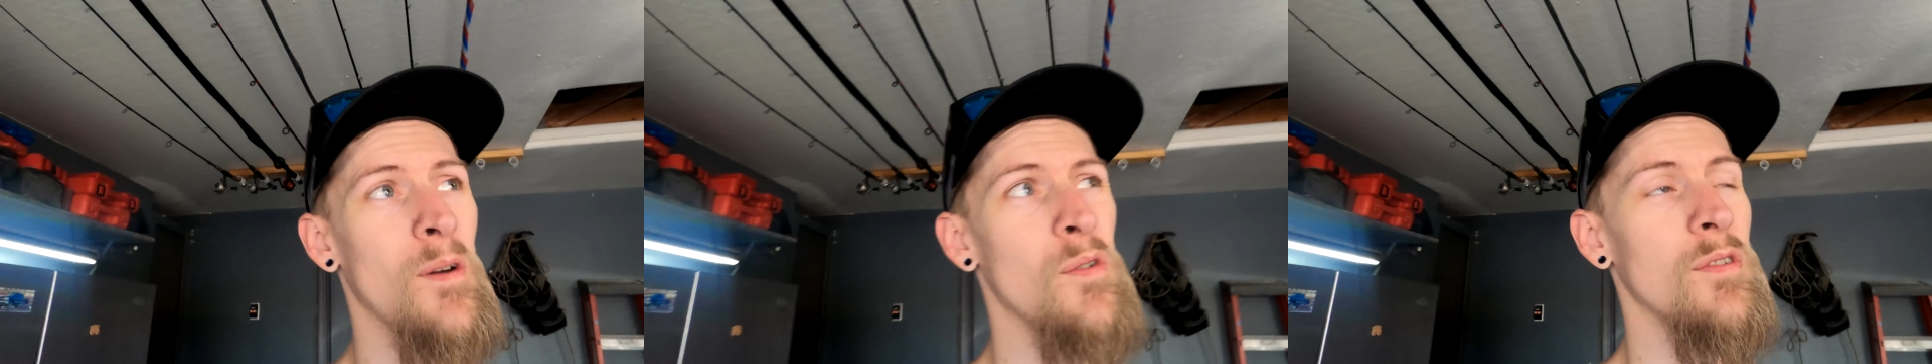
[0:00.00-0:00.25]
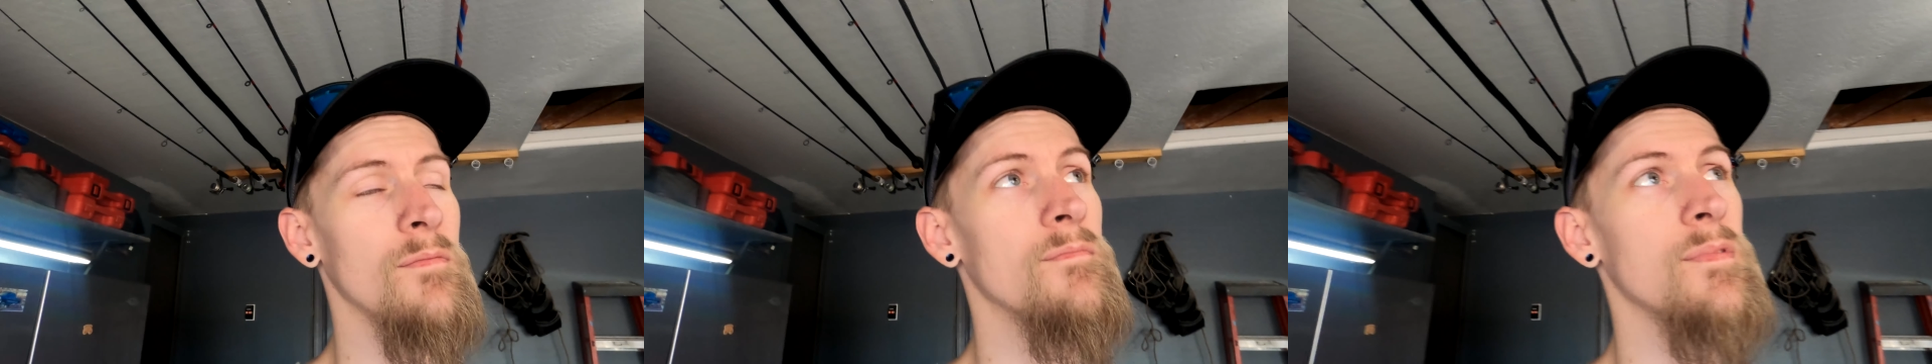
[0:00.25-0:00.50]

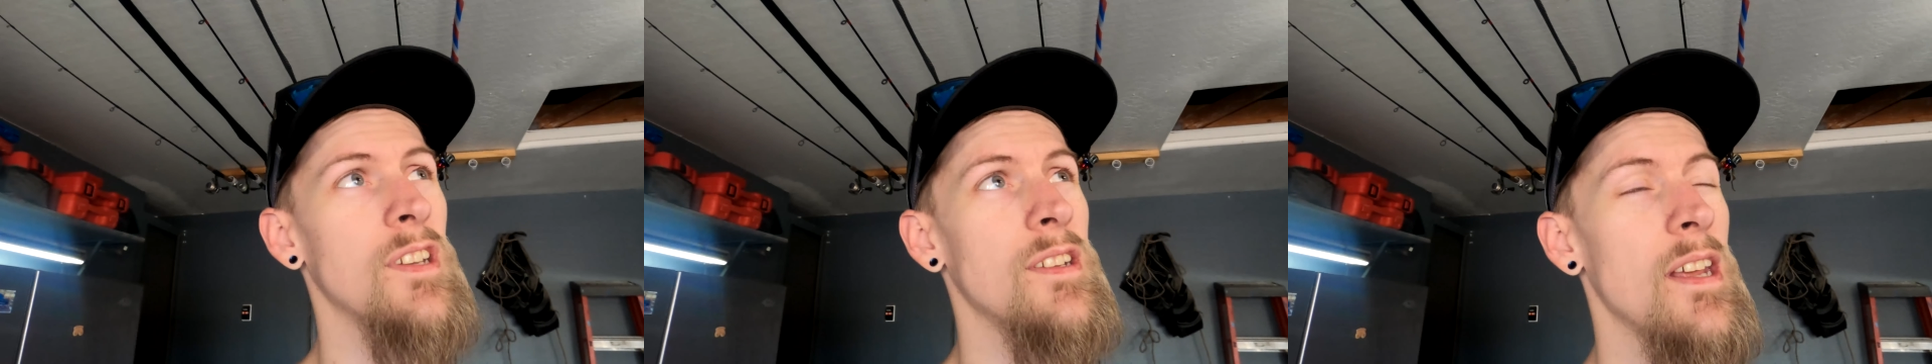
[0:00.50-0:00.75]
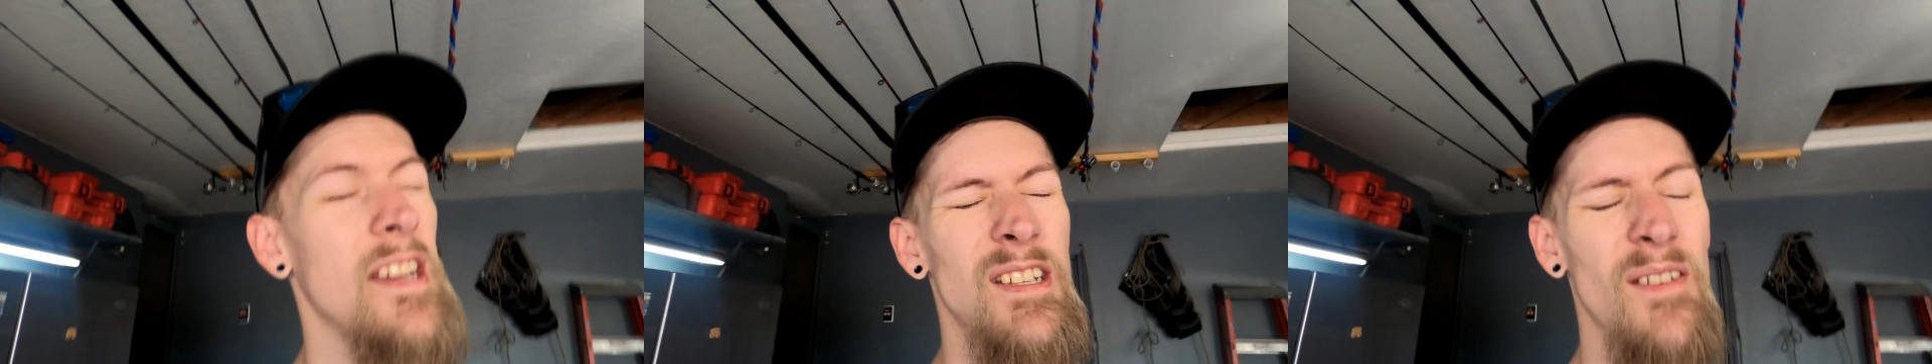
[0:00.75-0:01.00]
or
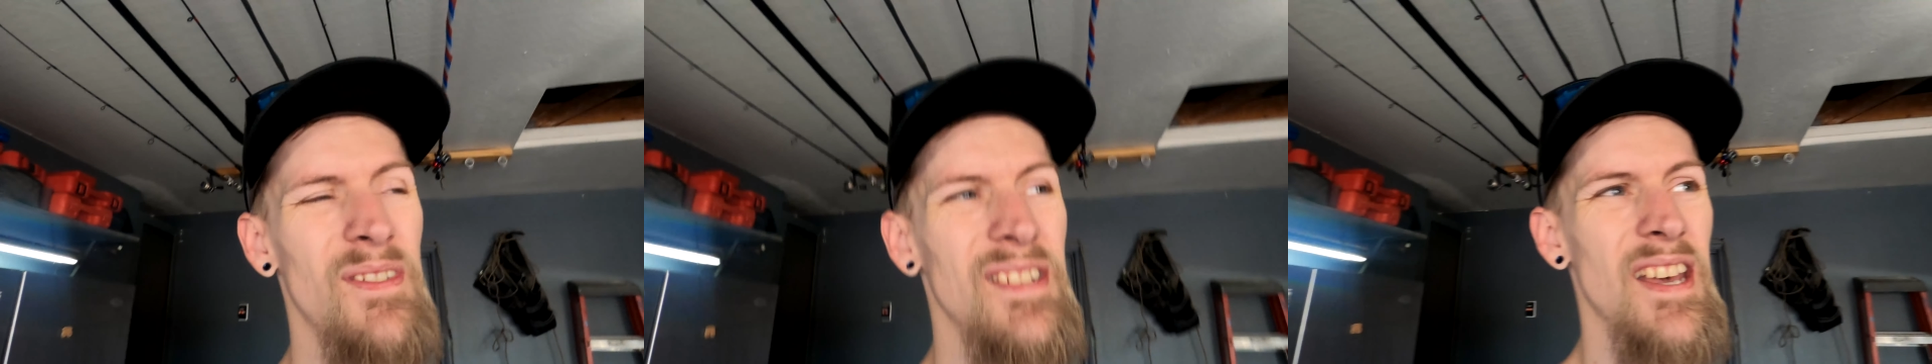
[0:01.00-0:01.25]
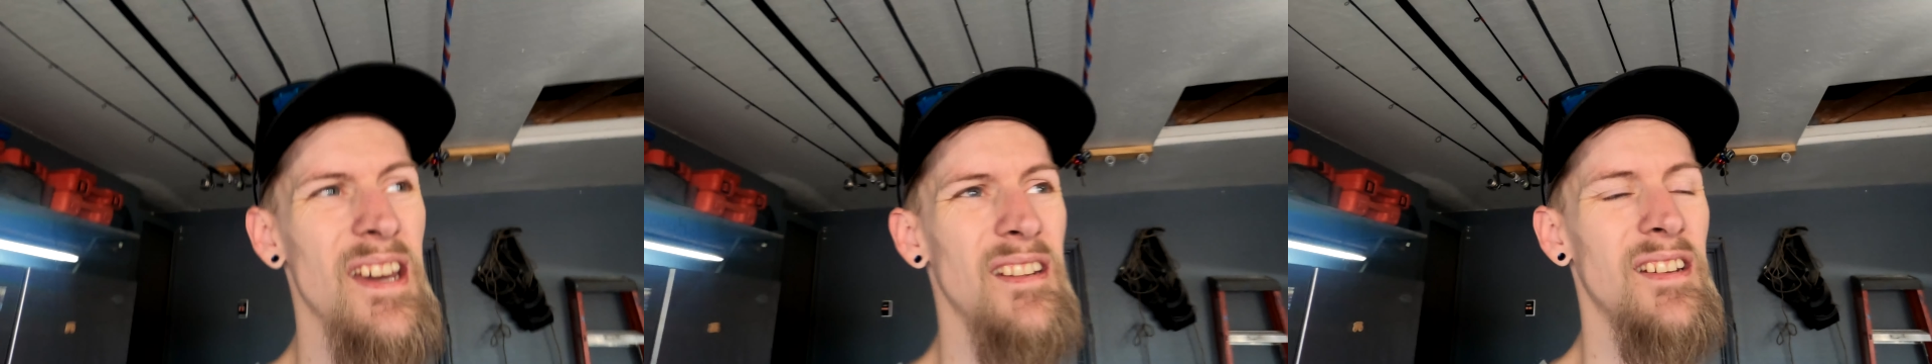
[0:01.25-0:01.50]
Sunday, so I haven't
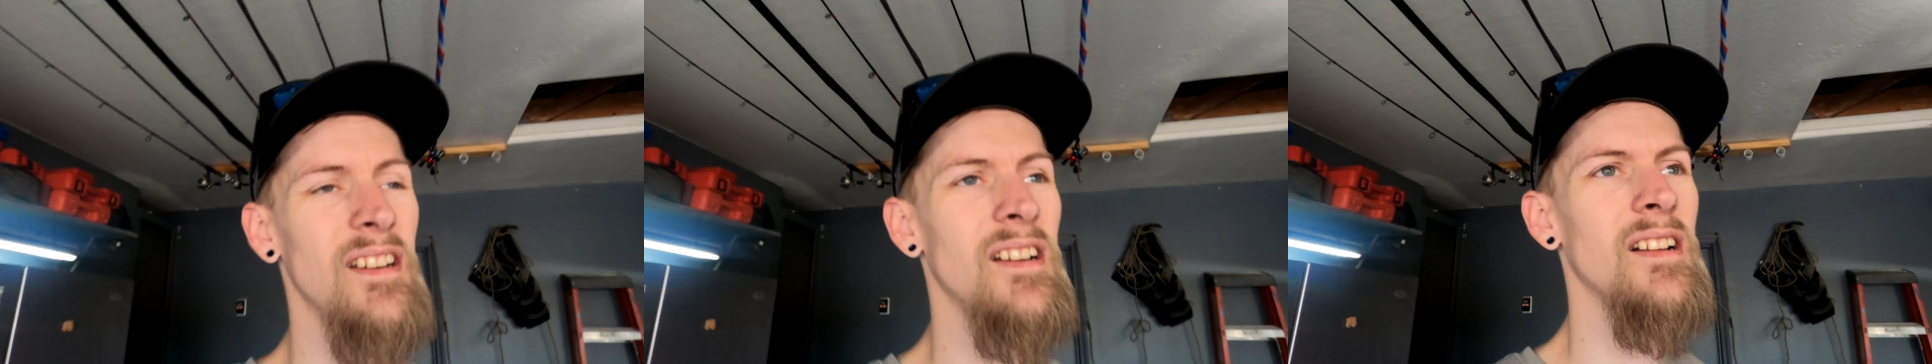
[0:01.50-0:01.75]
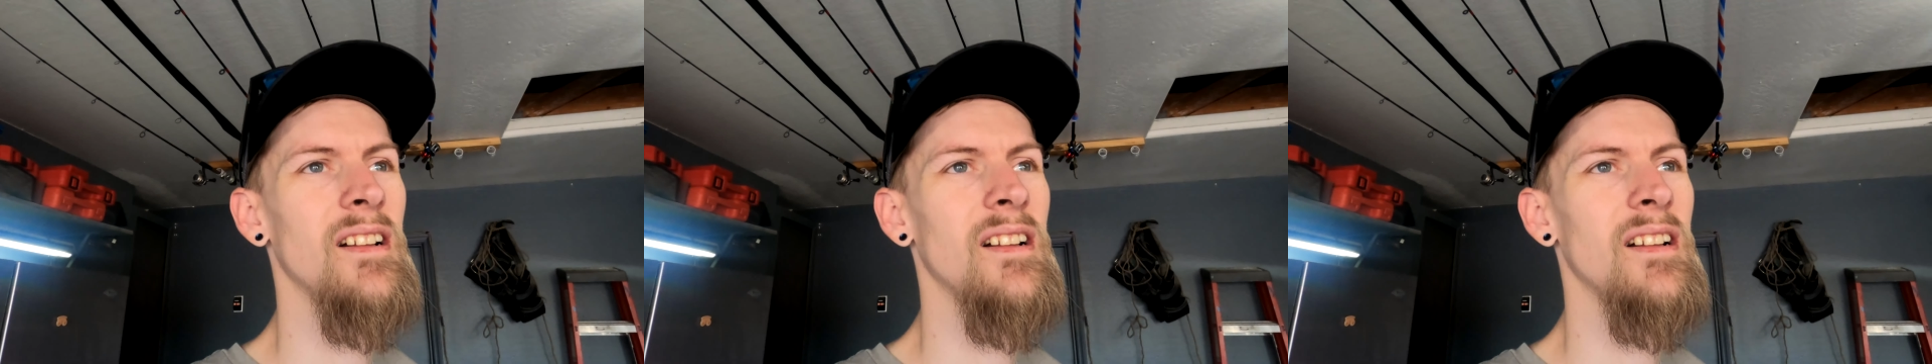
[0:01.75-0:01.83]
decided.